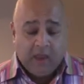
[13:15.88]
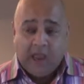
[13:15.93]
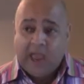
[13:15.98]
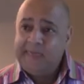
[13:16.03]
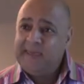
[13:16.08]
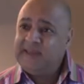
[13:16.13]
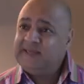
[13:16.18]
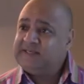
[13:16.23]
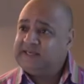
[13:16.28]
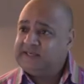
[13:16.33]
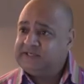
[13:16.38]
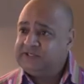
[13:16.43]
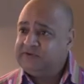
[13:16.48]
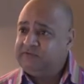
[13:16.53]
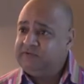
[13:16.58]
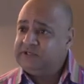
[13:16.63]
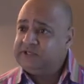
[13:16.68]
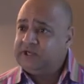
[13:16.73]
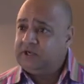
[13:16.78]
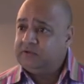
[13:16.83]
And then test the
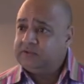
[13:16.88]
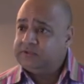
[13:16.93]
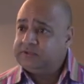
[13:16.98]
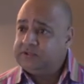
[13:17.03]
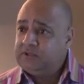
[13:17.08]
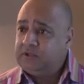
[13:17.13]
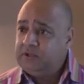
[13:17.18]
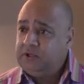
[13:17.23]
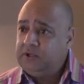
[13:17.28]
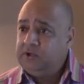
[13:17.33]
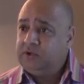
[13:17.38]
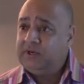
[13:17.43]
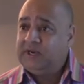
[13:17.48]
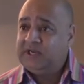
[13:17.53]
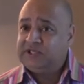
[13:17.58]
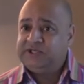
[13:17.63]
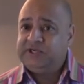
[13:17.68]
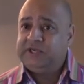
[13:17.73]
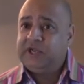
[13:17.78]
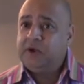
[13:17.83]
results. You can
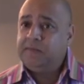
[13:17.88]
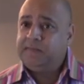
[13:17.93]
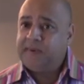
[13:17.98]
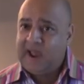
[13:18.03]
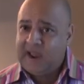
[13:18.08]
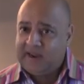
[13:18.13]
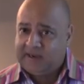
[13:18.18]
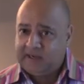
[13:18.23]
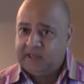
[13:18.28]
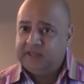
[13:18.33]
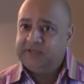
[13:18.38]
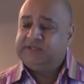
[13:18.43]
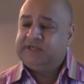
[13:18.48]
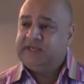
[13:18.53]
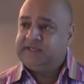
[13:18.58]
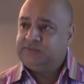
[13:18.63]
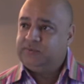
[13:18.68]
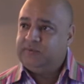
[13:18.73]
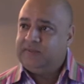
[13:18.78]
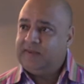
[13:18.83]
actually go back and
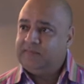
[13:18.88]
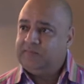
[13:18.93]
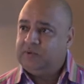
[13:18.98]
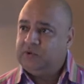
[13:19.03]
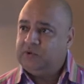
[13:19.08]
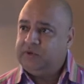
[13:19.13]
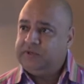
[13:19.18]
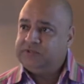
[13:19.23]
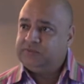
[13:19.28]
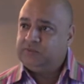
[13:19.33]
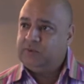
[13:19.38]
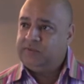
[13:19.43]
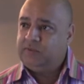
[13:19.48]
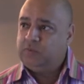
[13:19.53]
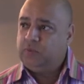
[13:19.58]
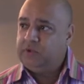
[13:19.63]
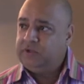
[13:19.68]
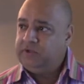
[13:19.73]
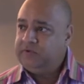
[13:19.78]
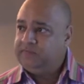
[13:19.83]
test with employees whether
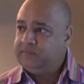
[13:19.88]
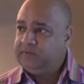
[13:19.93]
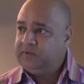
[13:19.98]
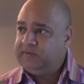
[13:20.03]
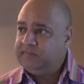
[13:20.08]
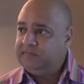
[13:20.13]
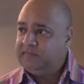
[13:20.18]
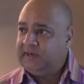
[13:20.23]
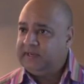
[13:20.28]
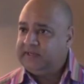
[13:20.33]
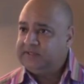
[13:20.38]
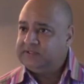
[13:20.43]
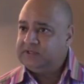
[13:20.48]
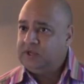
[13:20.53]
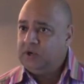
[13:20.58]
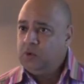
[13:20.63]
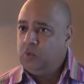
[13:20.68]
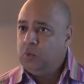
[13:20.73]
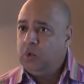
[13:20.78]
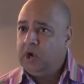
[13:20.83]
what you've put in place
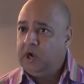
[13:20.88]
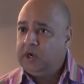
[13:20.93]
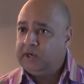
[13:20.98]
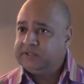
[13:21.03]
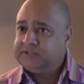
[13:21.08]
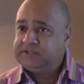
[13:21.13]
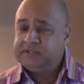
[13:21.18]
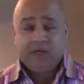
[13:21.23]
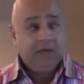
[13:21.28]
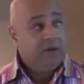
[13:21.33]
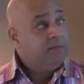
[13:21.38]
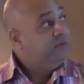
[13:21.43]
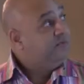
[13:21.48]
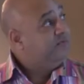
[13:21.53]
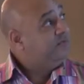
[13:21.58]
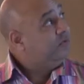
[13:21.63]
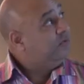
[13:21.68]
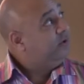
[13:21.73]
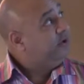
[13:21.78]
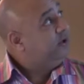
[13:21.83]
works
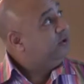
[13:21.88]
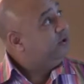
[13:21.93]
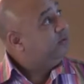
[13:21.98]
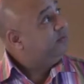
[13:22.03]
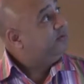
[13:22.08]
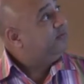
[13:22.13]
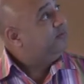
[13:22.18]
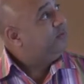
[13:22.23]
before you